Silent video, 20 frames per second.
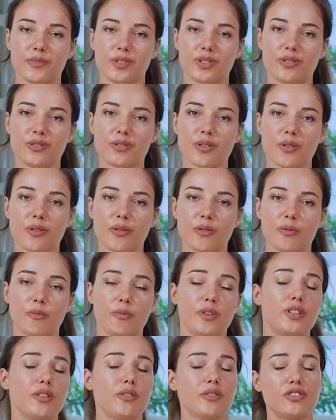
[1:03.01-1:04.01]

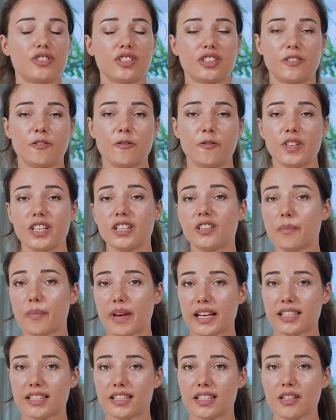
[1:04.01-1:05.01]
So we don't just feel
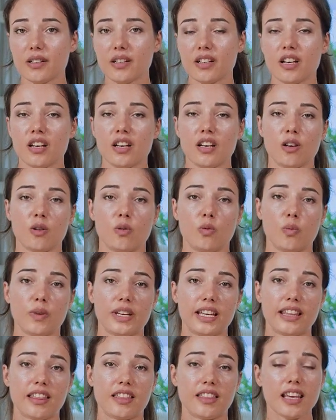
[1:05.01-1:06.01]
better,
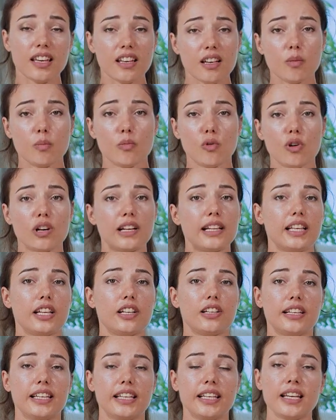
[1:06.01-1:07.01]
we think more
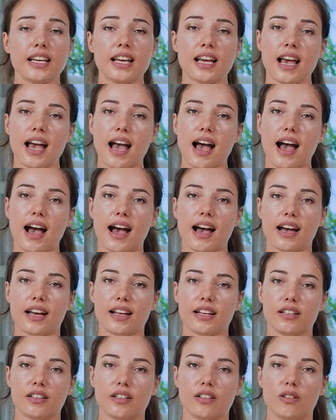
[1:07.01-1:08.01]
clearly,
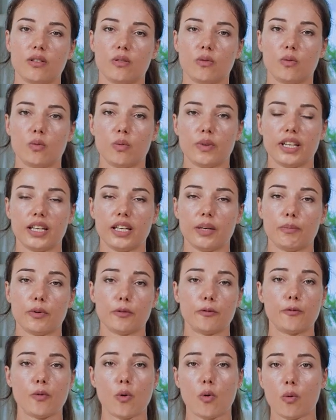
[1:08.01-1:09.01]
and we
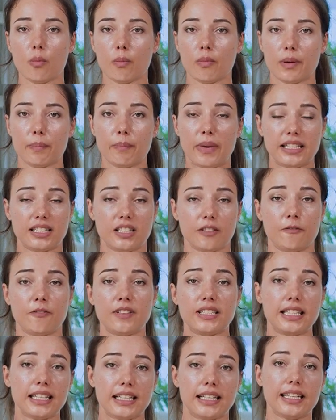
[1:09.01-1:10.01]
perform better
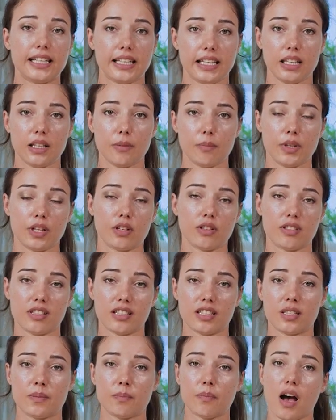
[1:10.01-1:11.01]
physically because
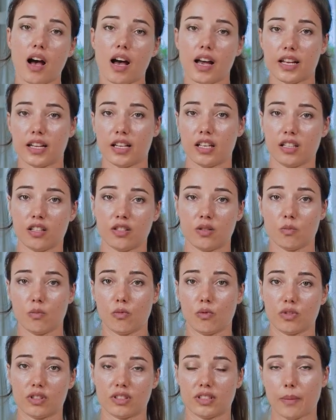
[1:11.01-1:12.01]
the spine is
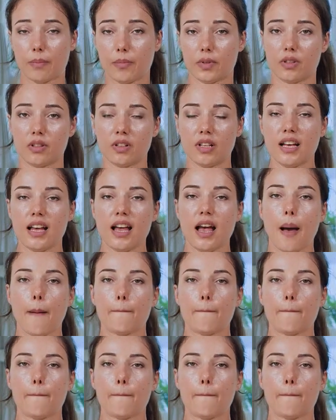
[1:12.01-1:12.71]
more supple.